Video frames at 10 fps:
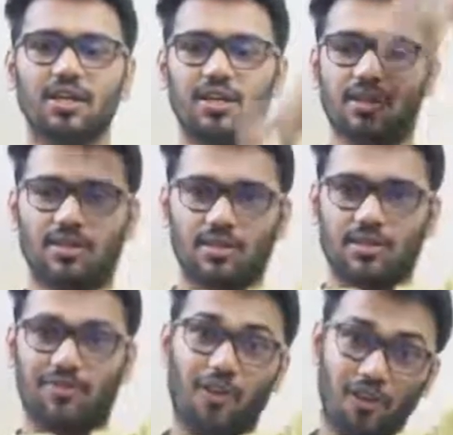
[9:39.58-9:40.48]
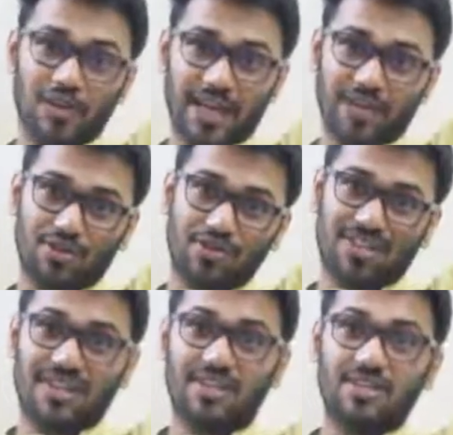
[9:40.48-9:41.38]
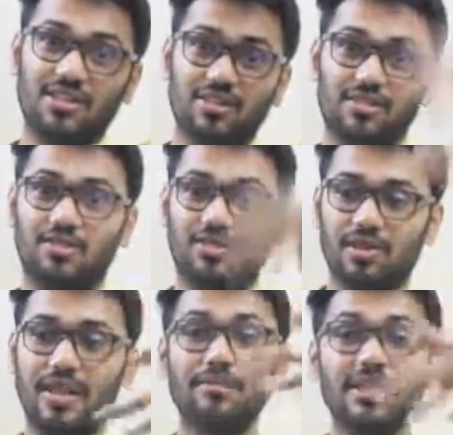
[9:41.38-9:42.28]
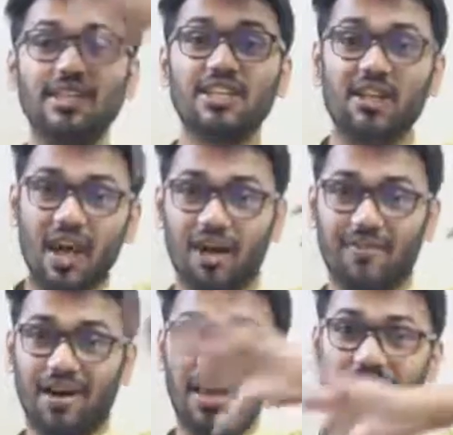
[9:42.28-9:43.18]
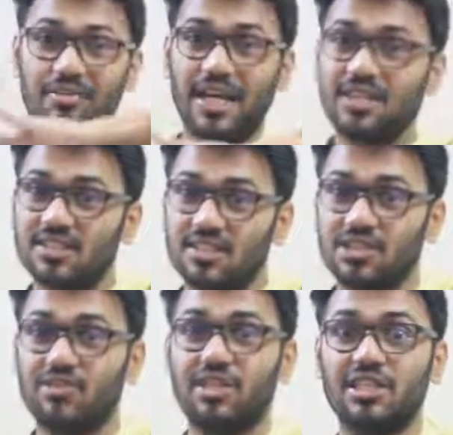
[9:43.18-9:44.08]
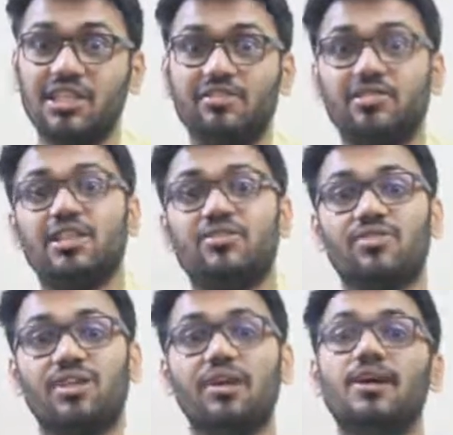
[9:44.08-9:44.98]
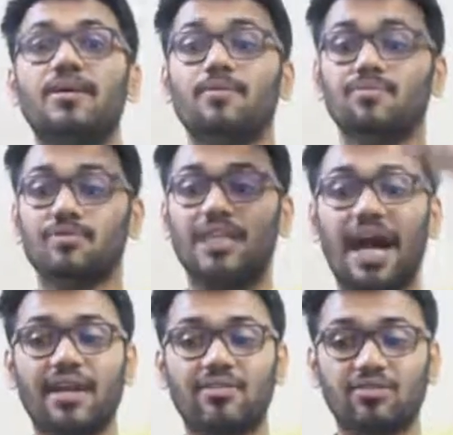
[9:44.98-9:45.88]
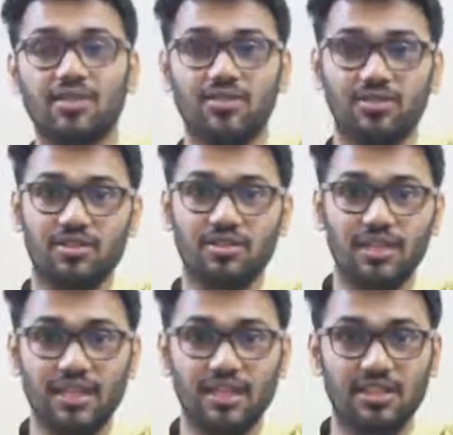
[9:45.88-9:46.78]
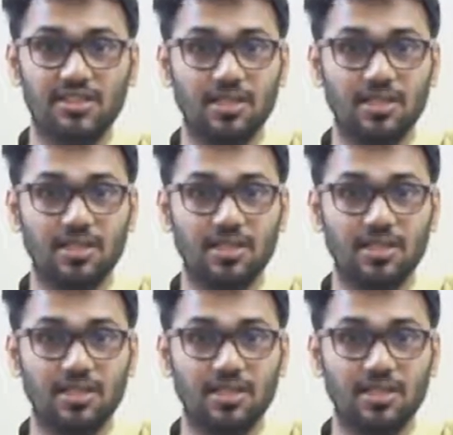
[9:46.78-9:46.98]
the volcanoes are emitting lava and that is creating a river. That river is the